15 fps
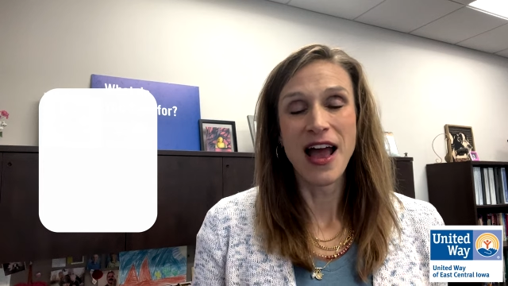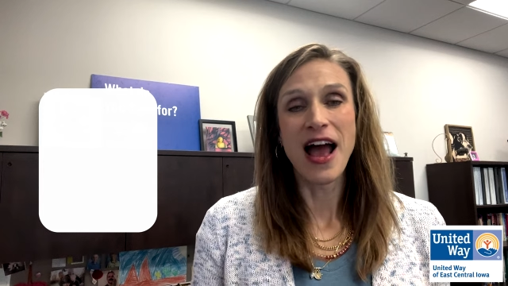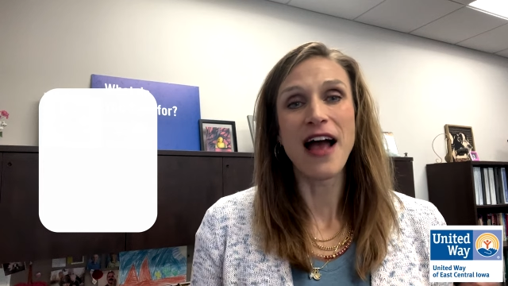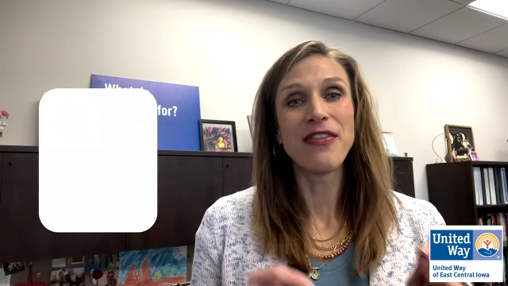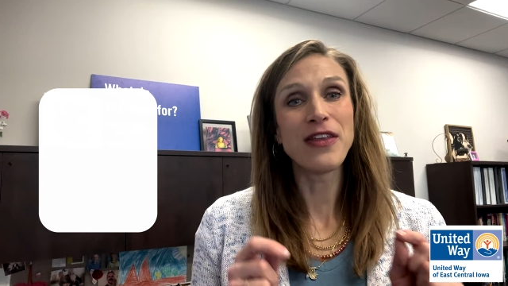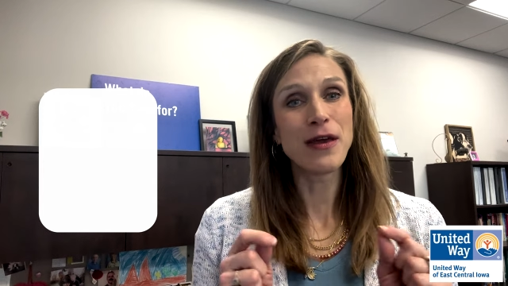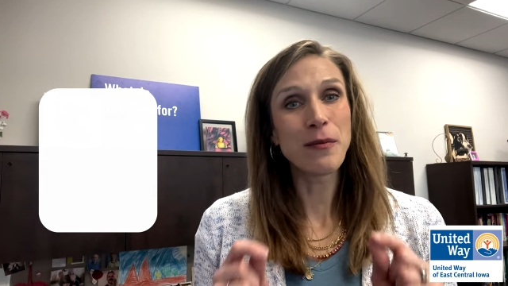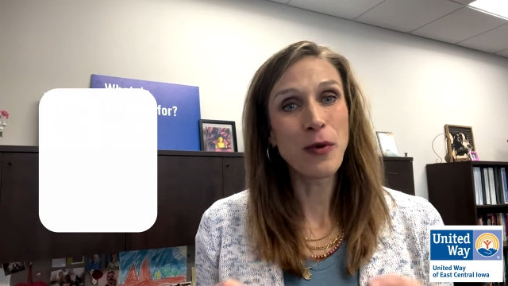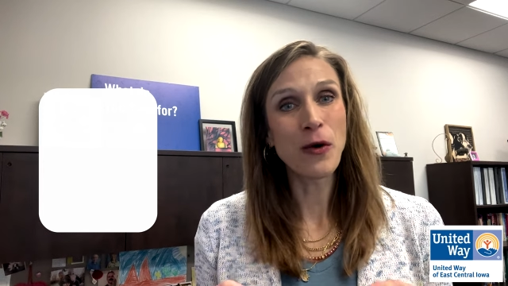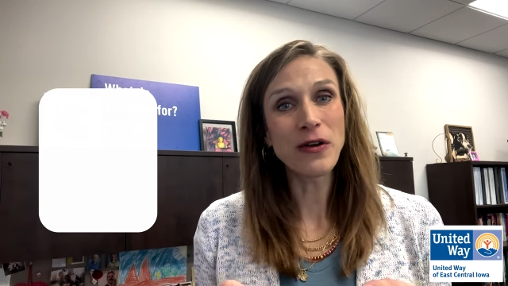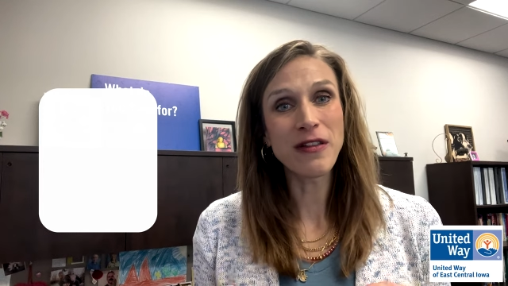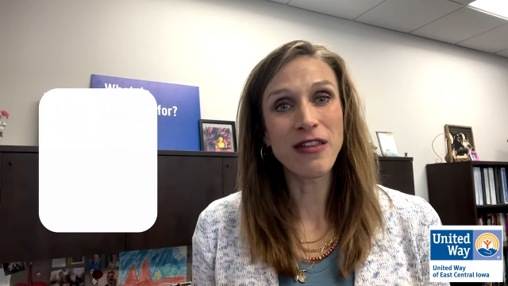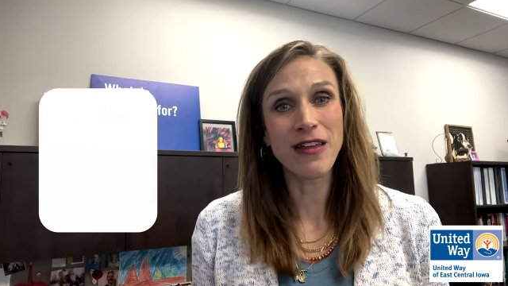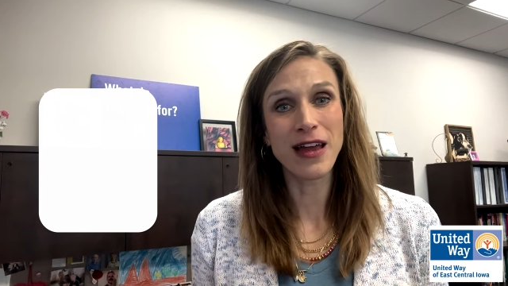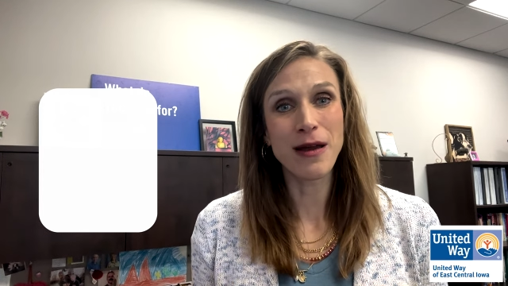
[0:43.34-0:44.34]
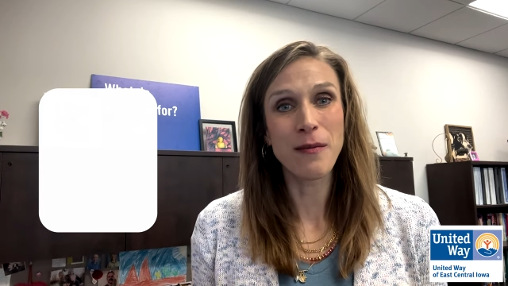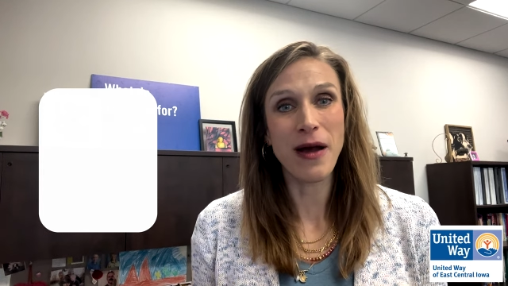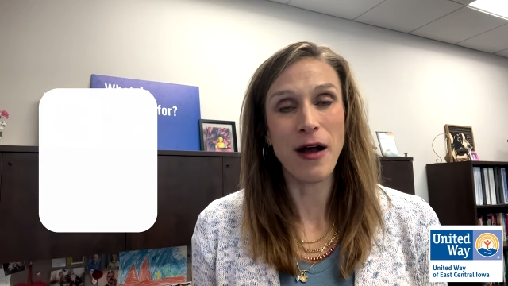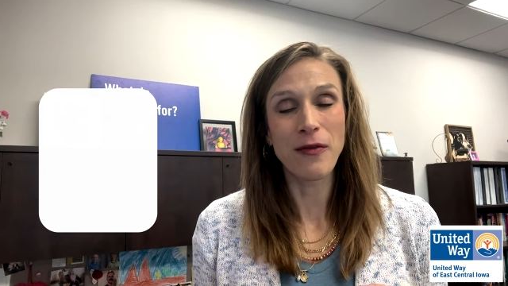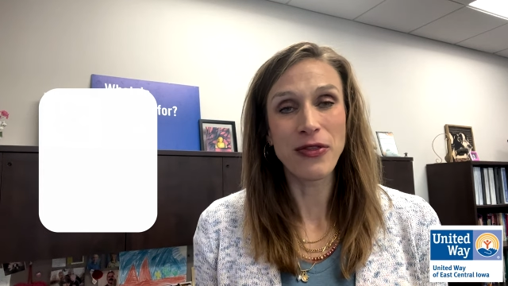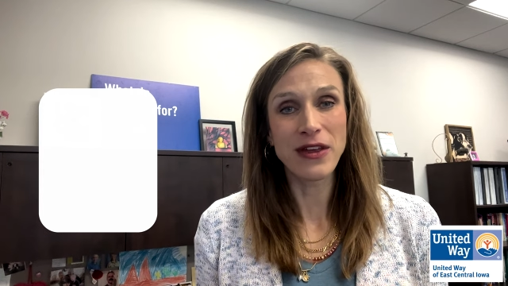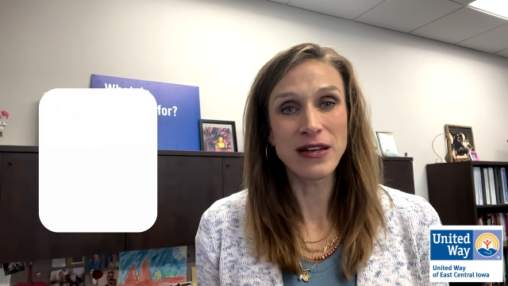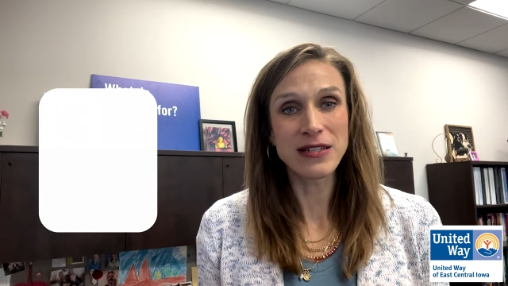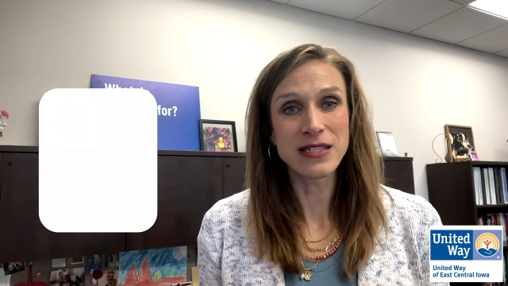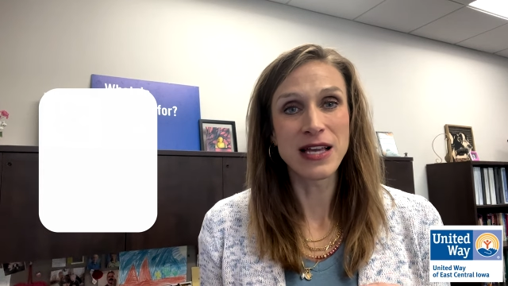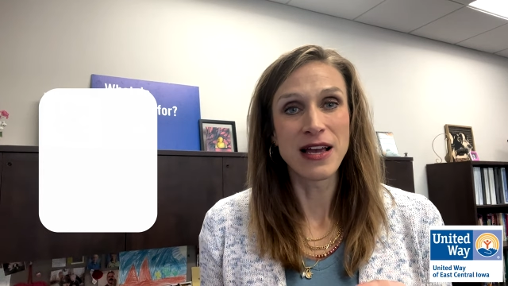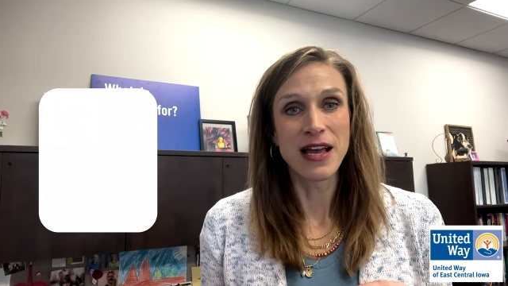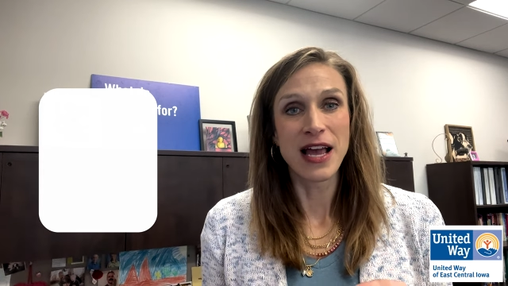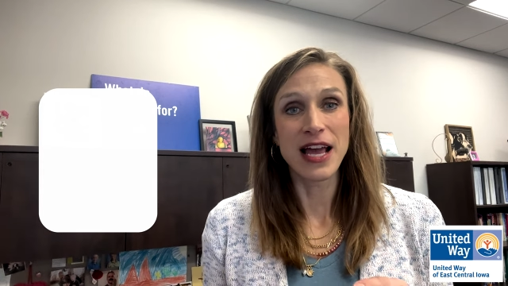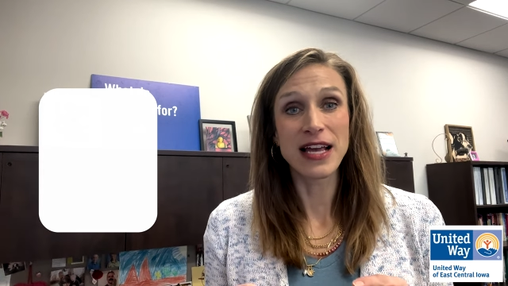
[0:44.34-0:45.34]
And the important thing about this
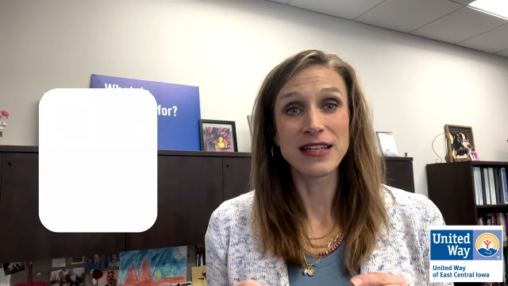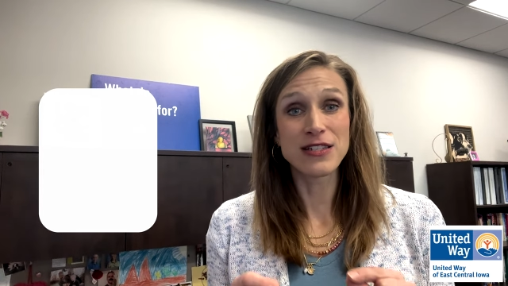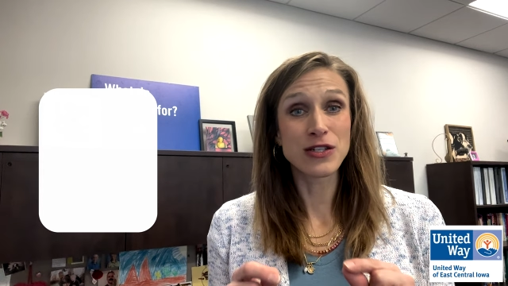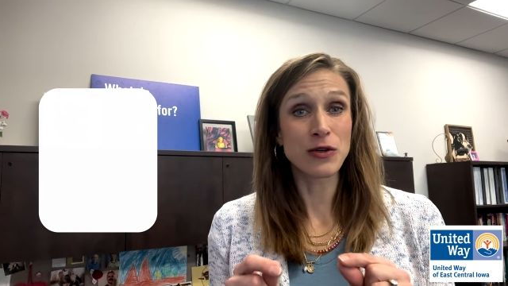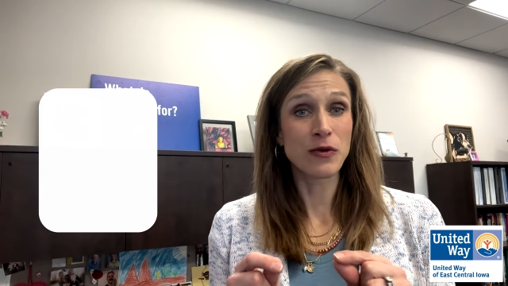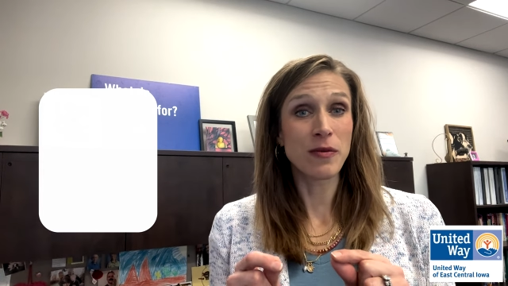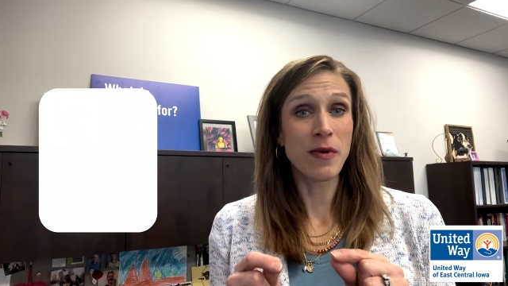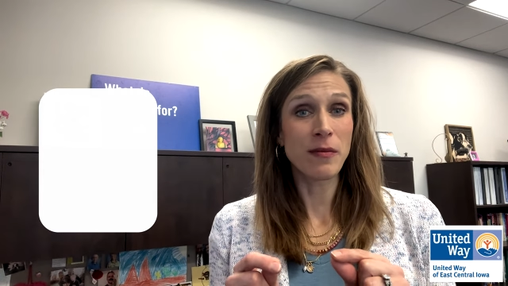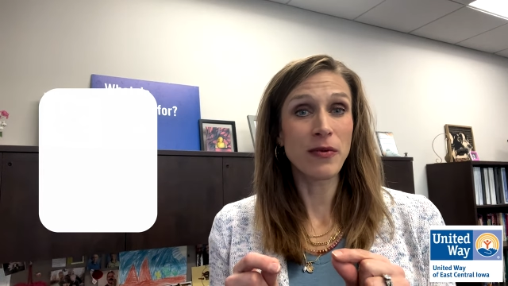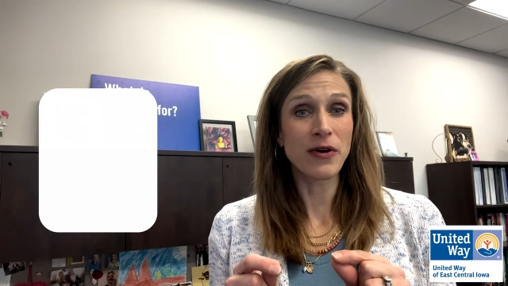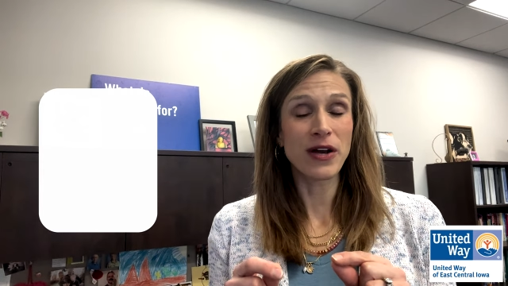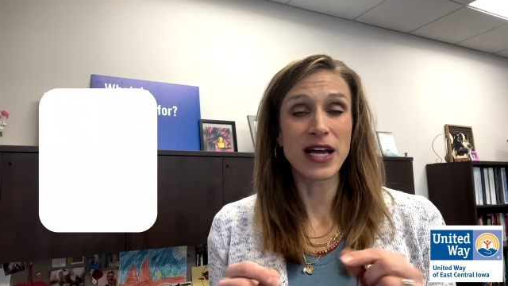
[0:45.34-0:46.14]
is to remember